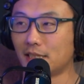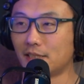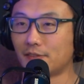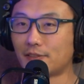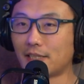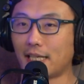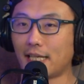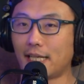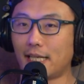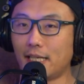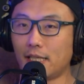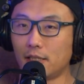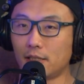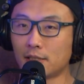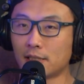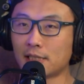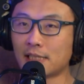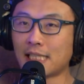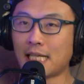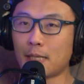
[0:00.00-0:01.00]
if I hear
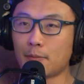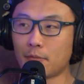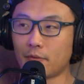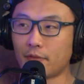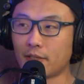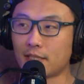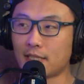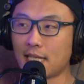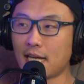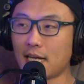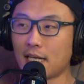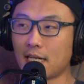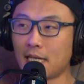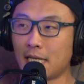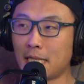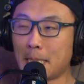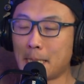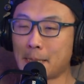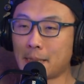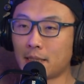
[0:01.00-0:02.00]
the name of a
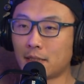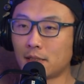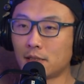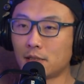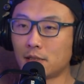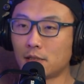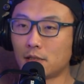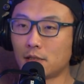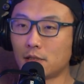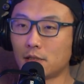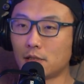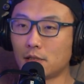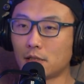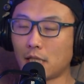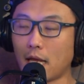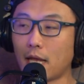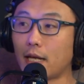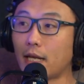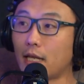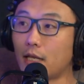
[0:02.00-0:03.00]
technique
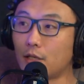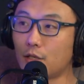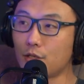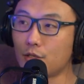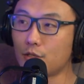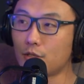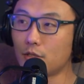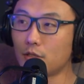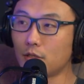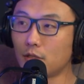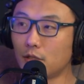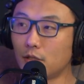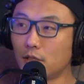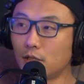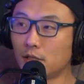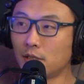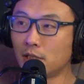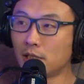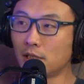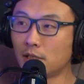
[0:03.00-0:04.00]
in English
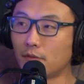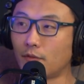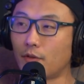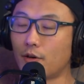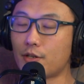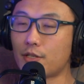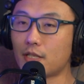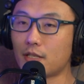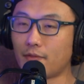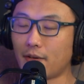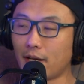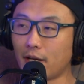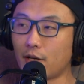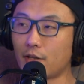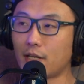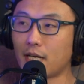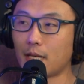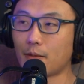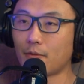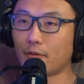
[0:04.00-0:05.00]
versus if I hear
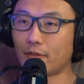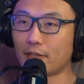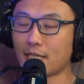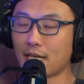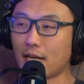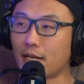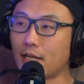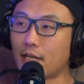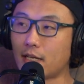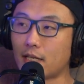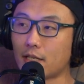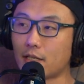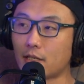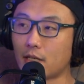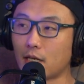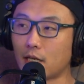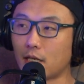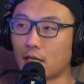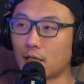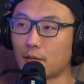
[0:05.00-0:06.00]
the name of a technique in
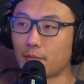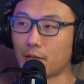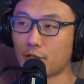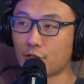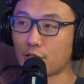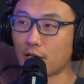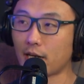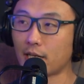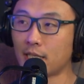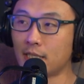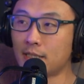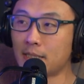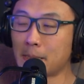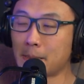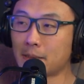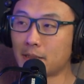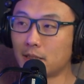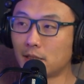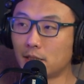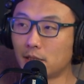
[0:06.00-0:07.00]
Chinese,
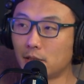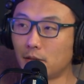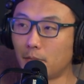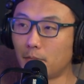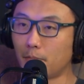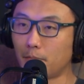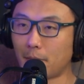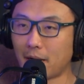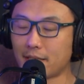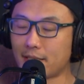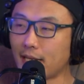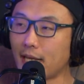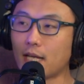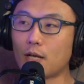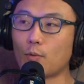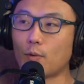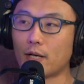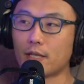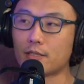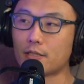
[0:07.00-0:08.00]
my
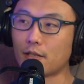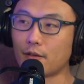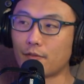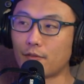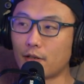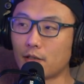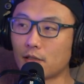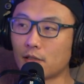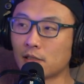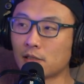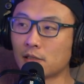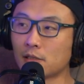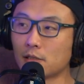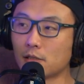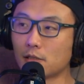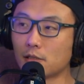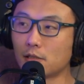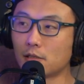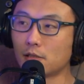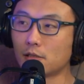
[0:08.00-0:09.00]
takeaway is different,
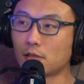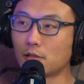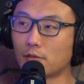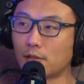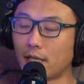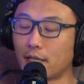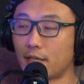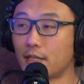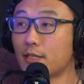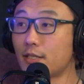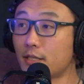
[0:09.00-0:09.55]
right? And this